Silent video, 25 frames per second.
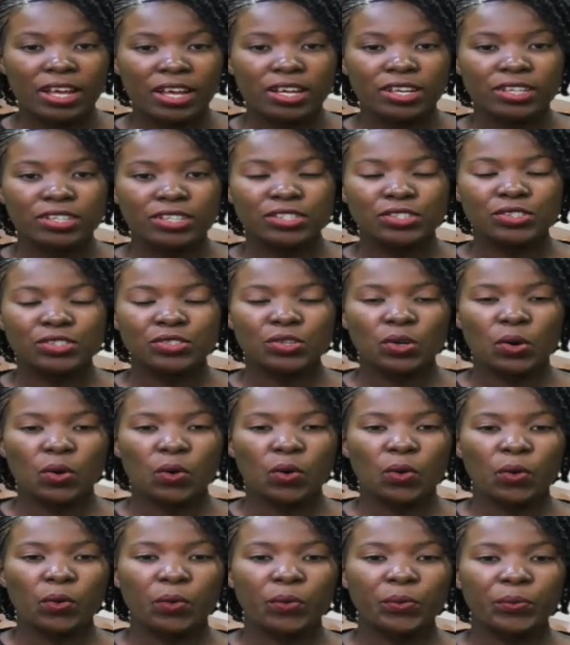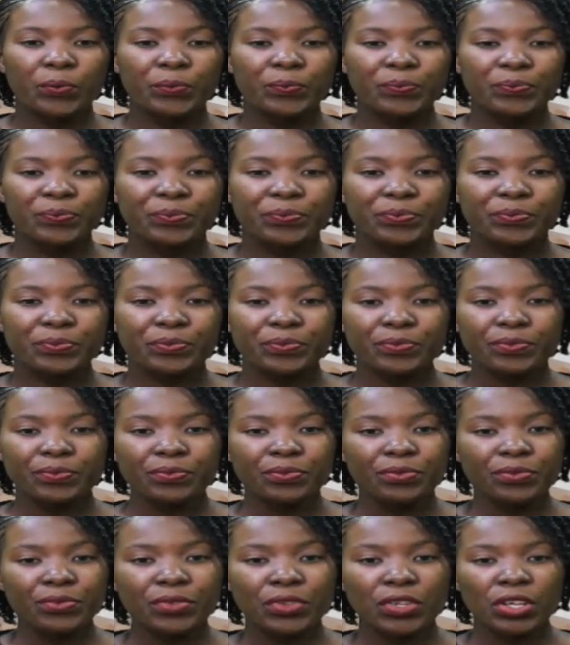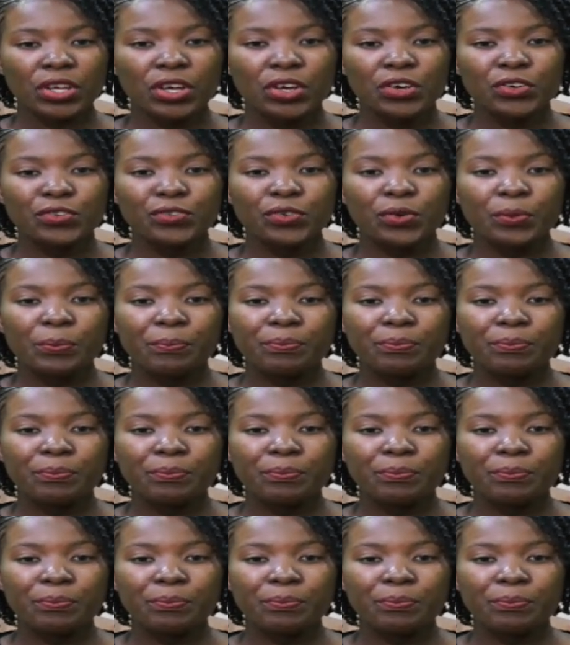So for